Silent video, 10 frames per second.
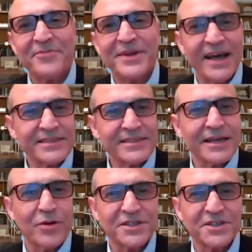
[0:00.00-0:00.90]
I've been asked
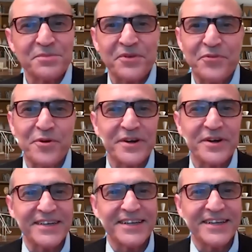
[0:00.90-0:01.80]
that question
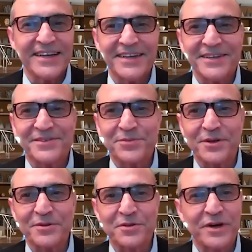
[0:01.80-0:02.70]
before, and it is
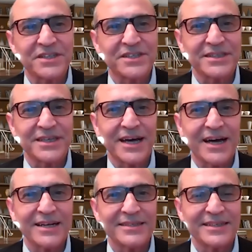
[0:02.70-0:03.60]
one of those questions that
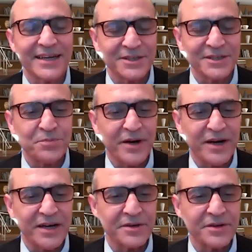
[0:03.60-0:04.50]
I do
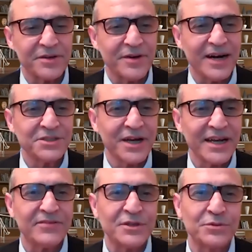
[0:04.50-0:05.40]
ponder. I
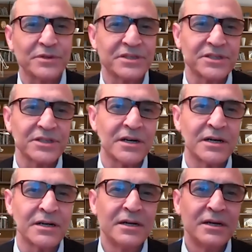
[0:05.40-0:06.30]
try to have a North
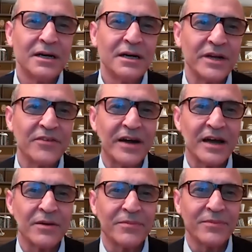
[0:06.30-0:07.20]
Star
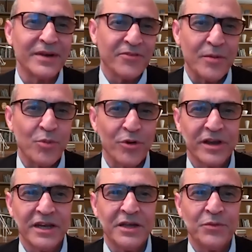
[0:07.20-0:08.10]
whenever I'm
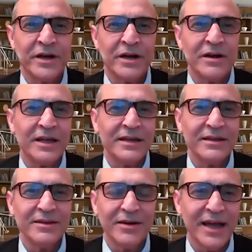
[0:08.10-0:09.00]
working anywhere,
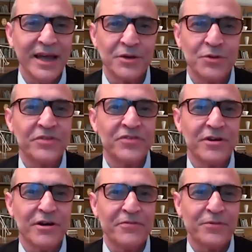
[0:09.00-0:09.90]
and I had a North
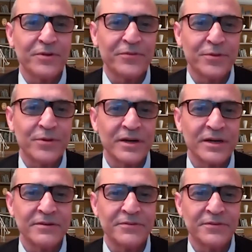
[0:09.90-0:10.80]
Star
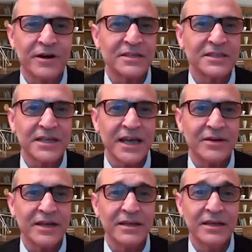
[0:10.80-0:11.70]
for Arlington
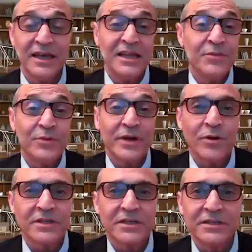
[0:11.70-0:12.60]
County, and even when
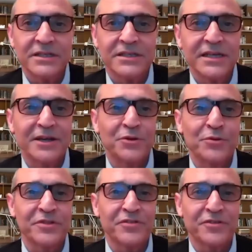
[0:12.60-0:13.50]
I worked in DC, I had
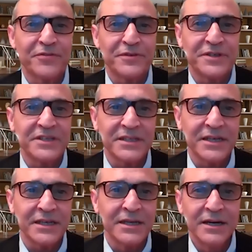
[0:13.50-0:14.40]
a North Star for
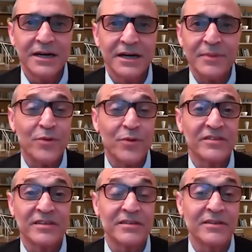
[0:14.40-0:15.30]
DC. I
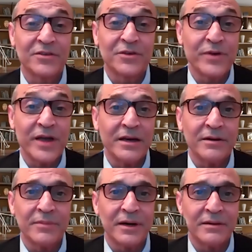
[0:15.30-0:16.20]
wanted to
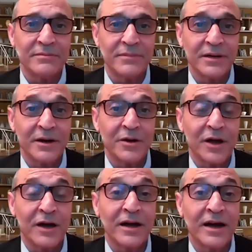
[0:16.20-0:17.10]
create a
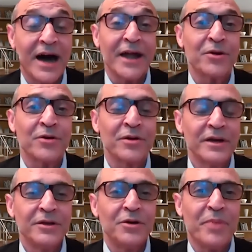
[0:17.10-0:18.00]

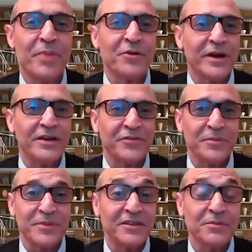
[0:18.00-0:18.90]
higher bond rating
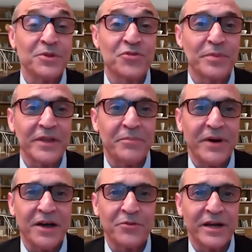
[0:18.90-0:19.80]
for them, get them the
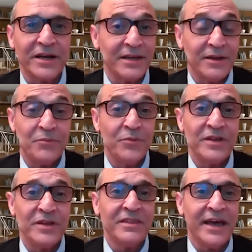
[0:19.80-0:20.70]
AAA bond rating, and
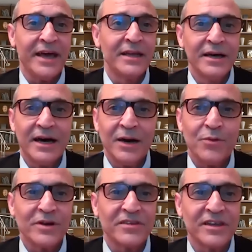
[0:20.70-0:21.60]
we did that.
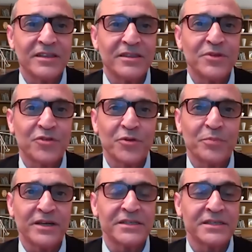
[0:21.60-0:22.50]
I wanted to get them the
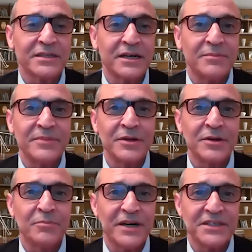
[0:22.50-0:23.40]
surplus
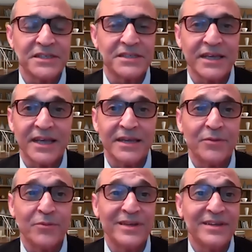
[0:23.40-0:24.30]
budgets,
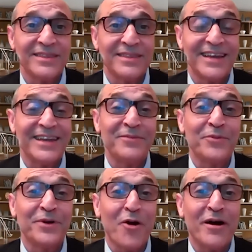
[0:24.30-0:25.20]
and we did that. And
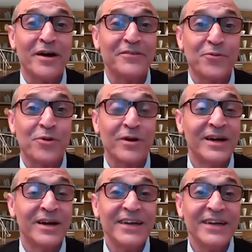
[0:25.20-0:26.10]
it went on
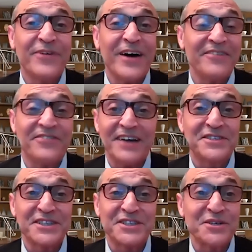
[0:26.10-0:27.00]
for
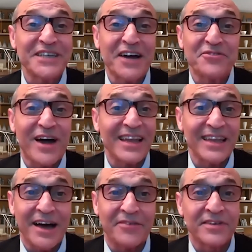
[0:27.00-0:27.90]
5-6 years after
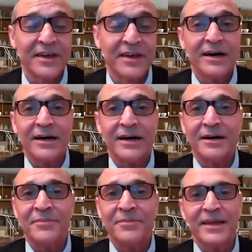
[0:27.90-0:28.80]
I left.
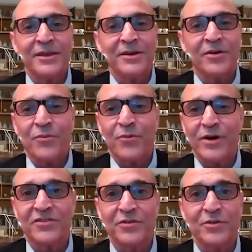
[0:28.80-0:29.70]
I
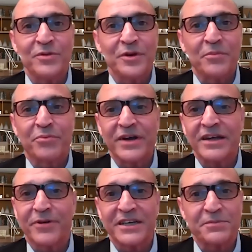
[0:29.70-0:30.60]
wanted to
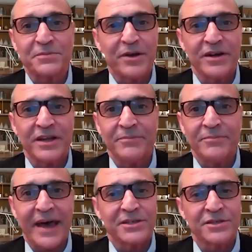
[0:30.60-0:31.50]
bring
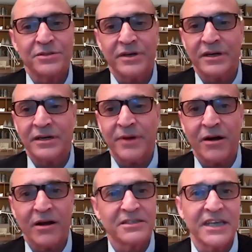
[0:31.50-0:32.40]
prosperity back to
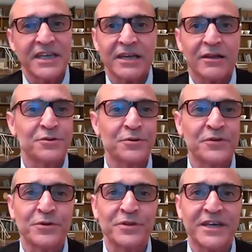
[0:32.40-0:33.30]
Arlington. They had lost
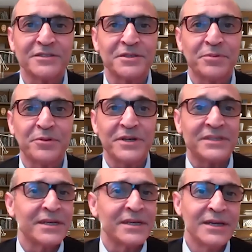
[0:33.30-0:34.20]
34,000
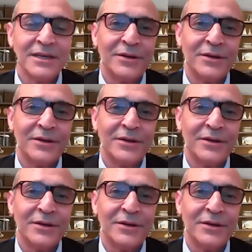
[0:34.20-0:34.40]
employees.